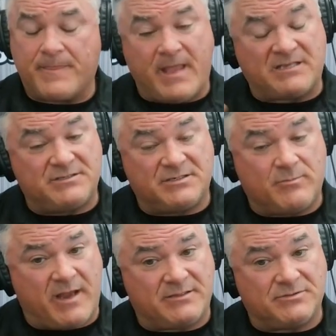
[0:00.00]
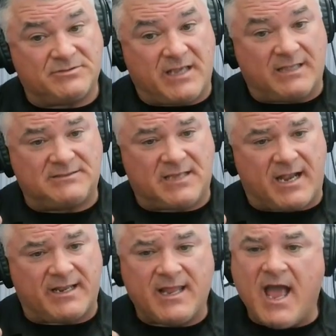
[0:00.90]
That's just my 2 cents on
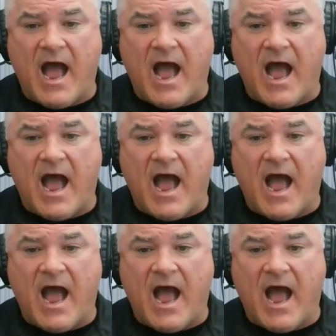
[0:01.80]
it.